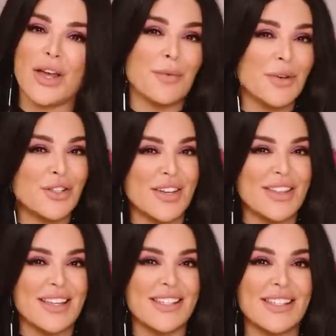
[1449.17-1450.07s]
I hope you enjoyed
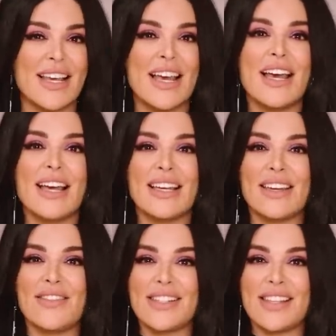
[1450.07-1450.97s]
this.
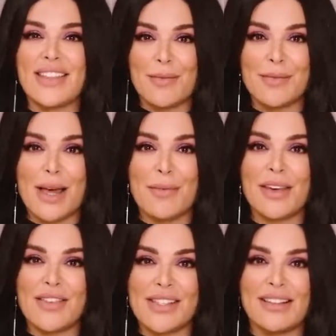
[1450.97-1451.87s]
Give us a thumbs up,
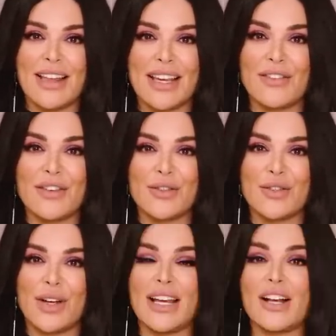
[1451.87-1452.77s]
give us a like if you
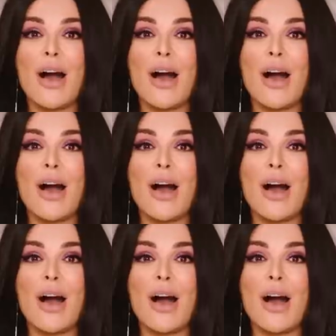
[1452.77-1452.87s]
enjoyed it.